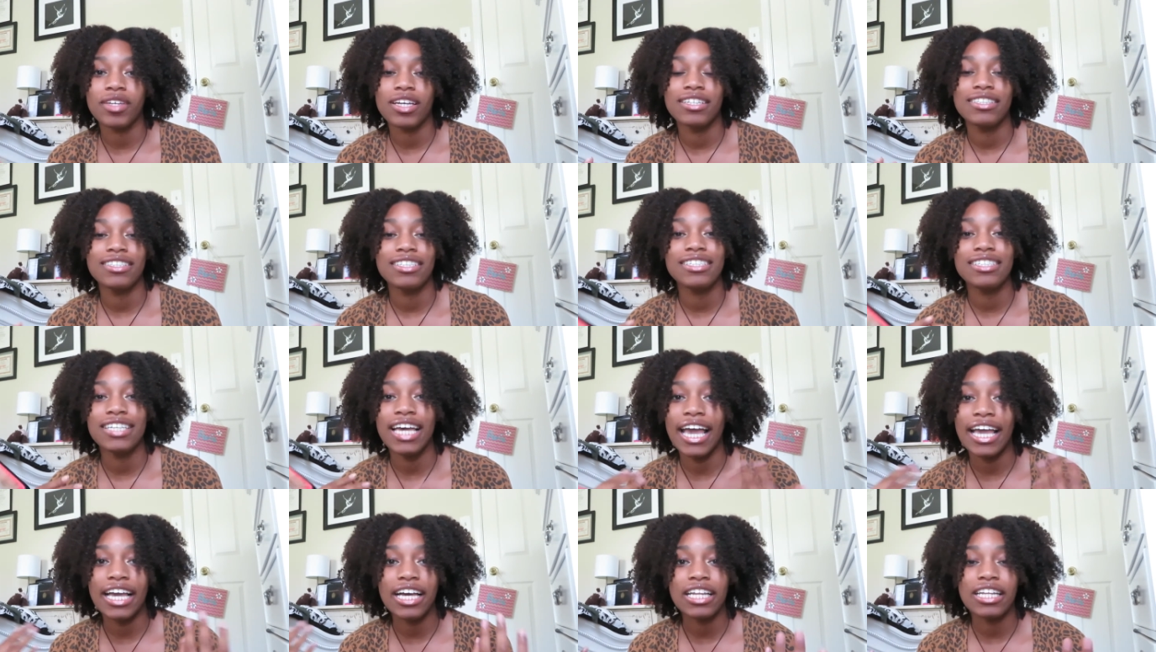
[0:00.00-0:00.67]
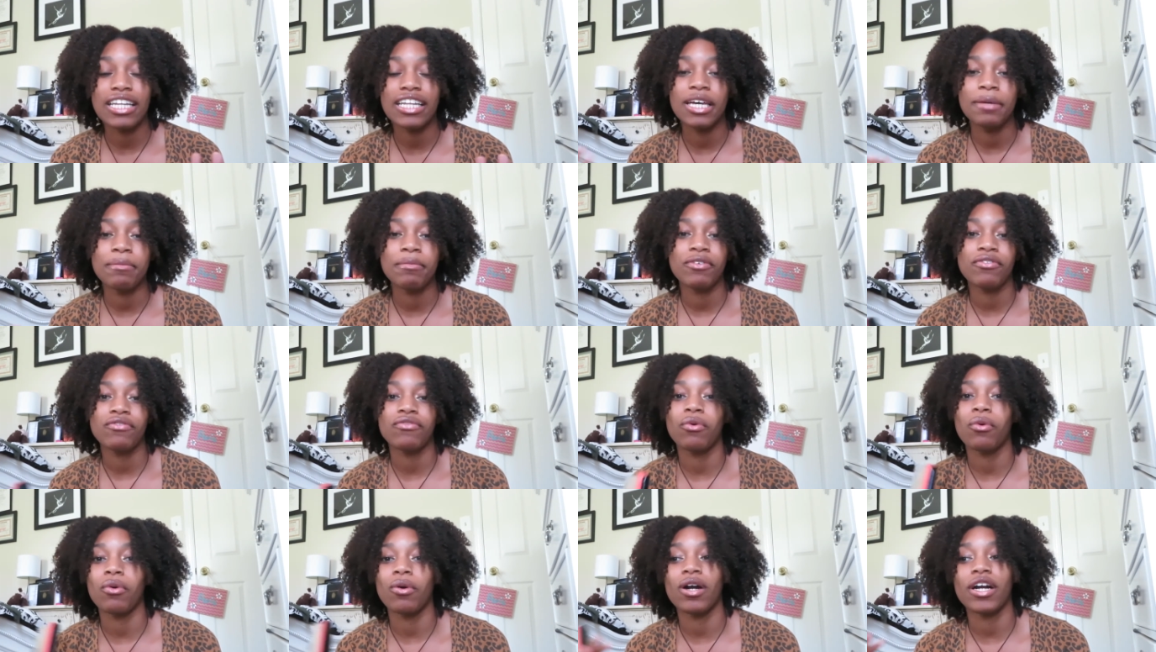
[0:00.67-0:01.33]
detangle it
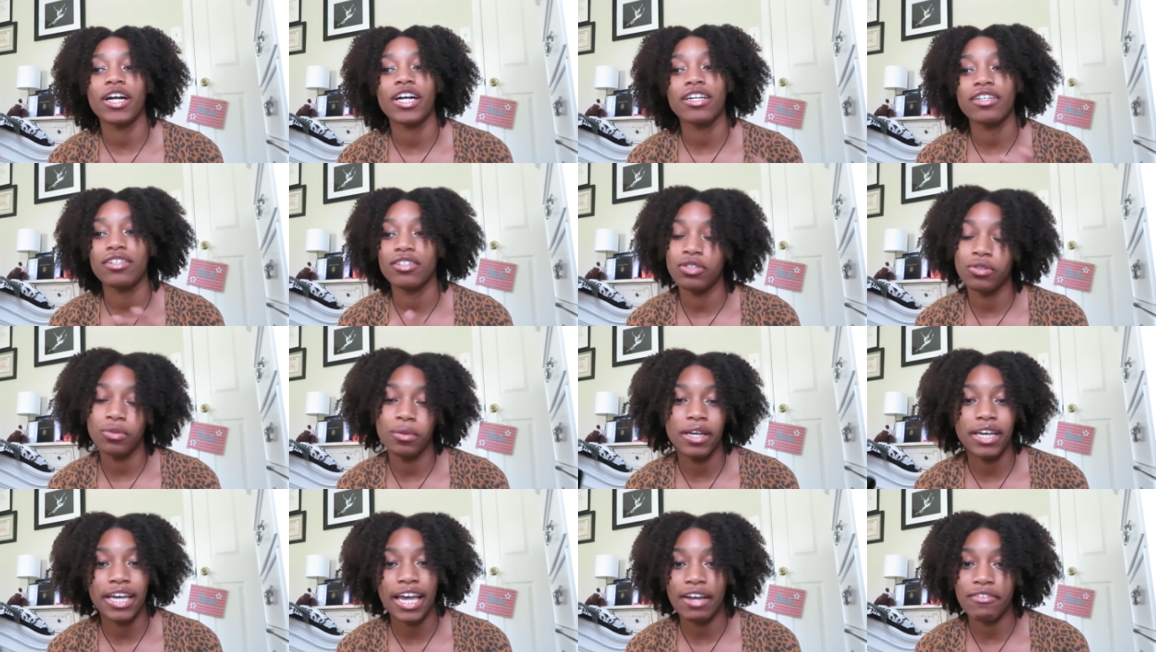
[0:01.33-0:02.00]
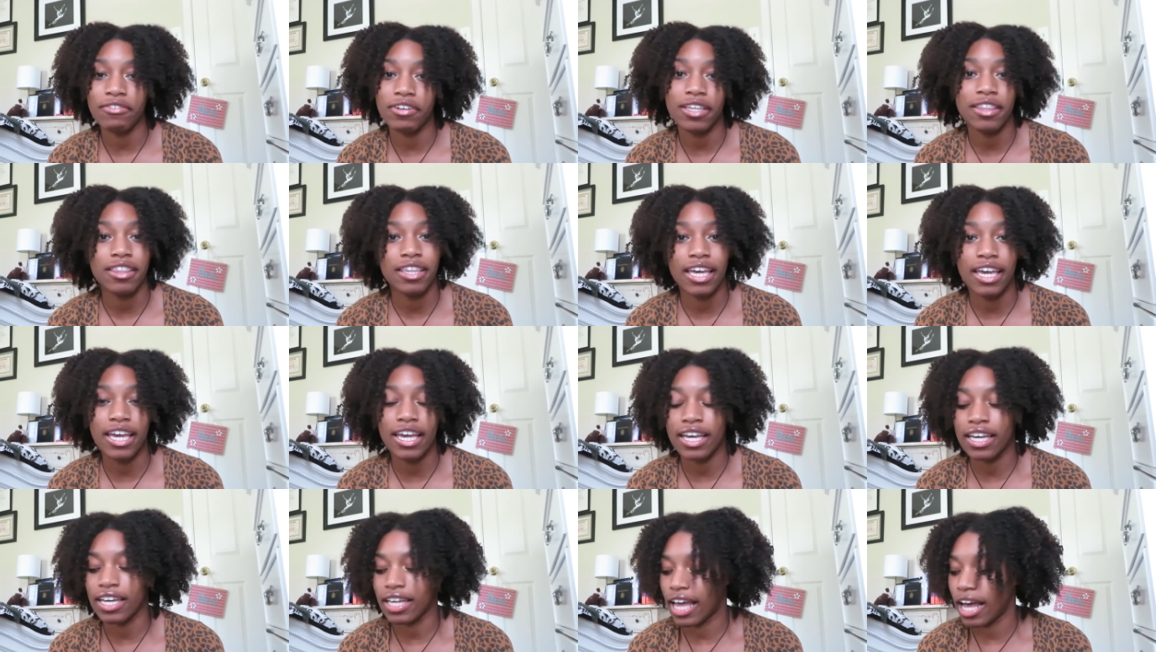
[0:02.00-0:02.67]
before doing
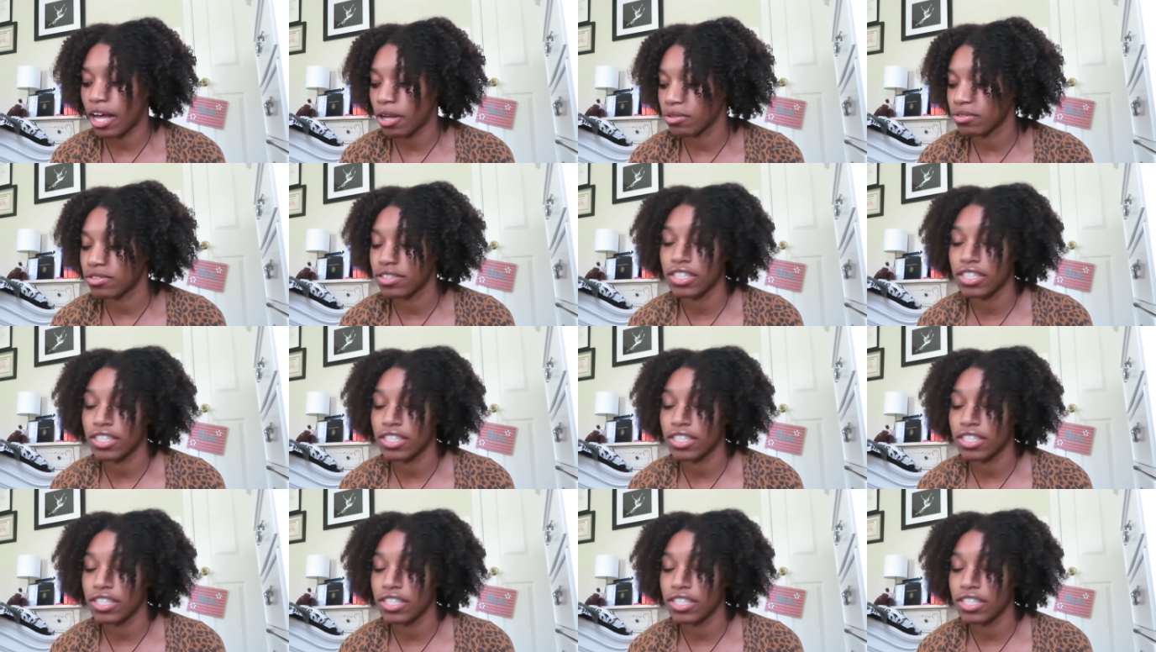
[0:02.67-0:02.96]
everything else